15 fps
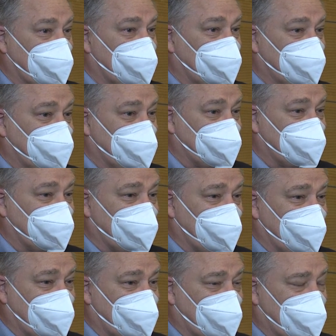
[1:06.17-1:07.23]
large portion of
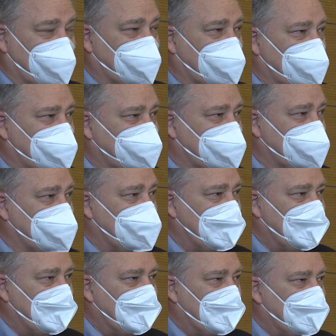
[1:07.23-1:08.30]
our population.
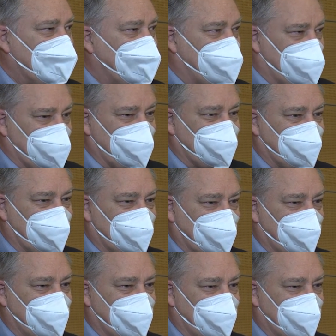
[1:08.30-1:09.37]
Things
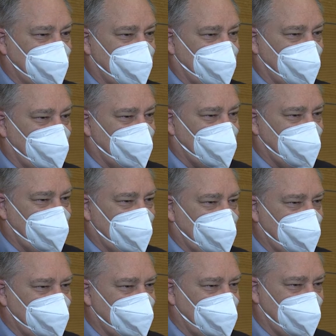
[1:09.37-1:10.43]
should be more normal
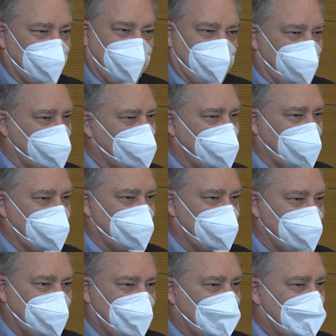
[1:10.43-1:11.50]
then. Until then,